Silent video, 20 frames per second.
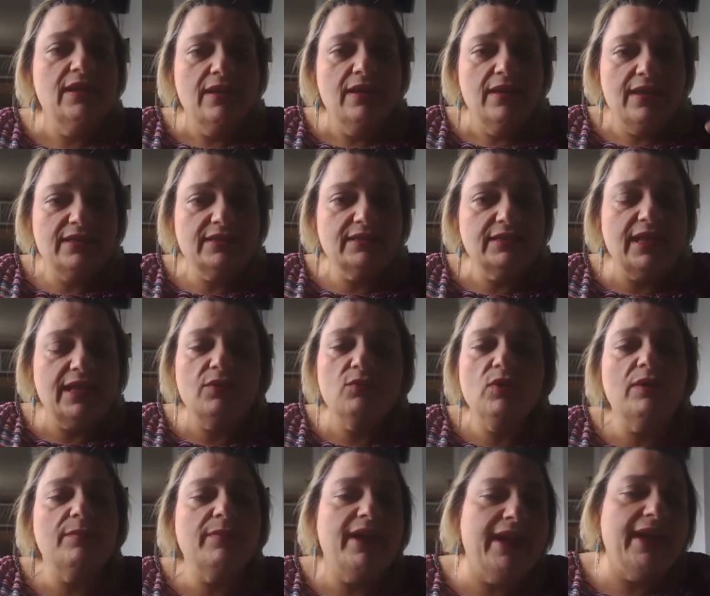That's like one
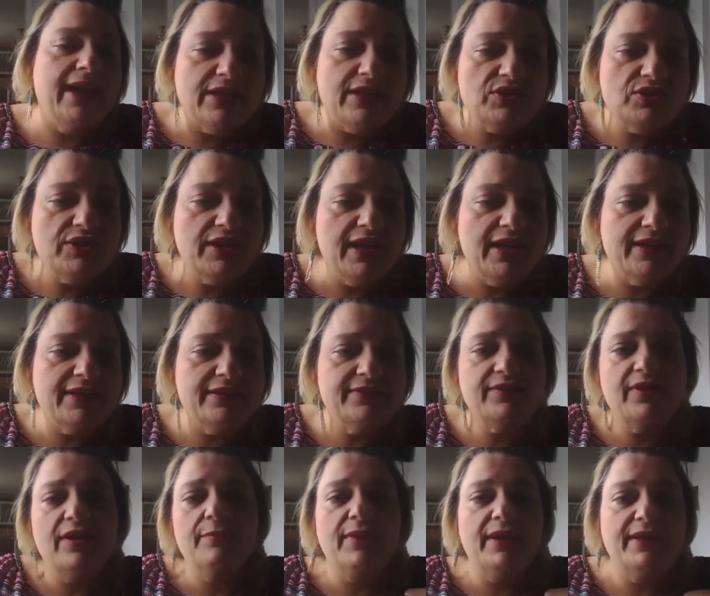of my hashtags
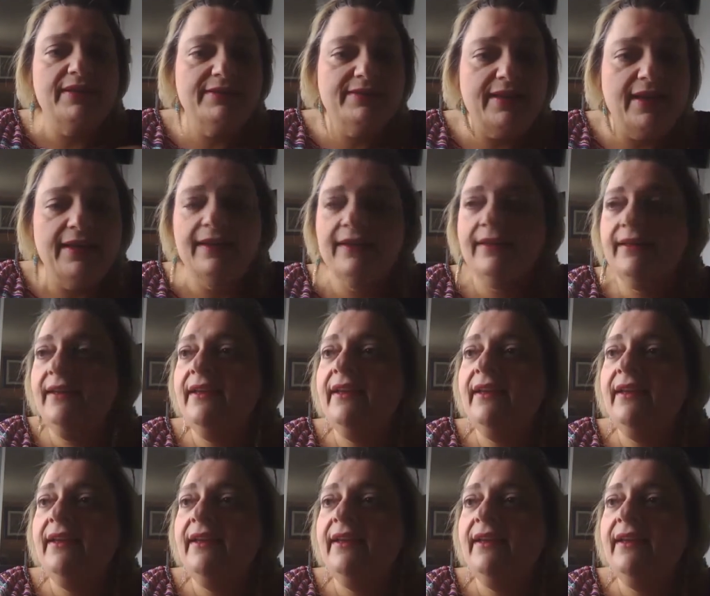on my site.